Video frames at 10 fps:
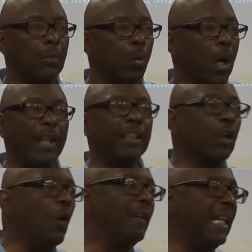Whether it's
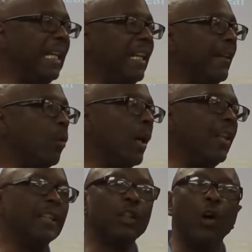overeating,
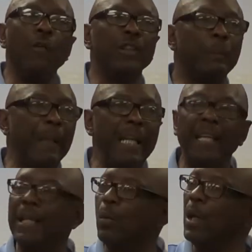whether it's
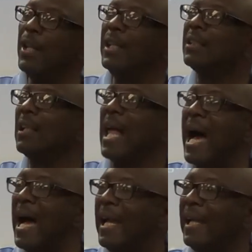overspending, whether it's
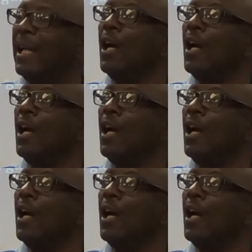lying,